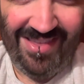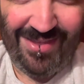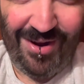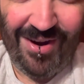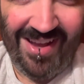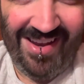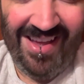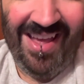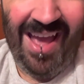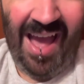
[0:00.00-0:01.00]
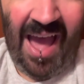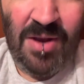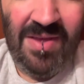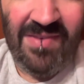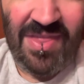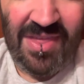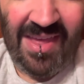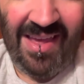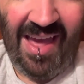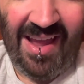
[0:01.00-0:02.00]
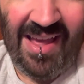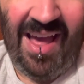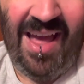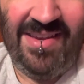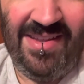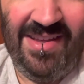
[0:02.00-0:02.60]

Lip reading: started, I didn't even get